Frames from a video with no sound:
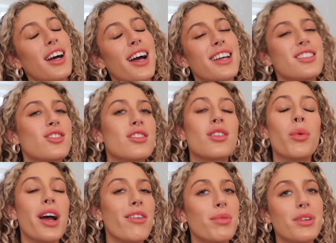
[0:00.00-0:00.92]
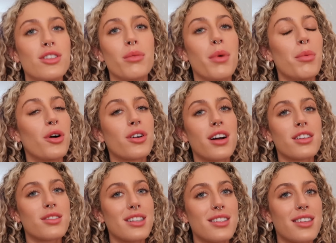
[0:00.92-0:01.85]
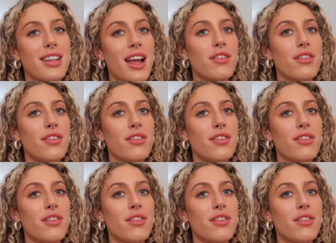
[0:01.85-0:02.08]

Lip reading: it's just the way I've been doing my podcast recently.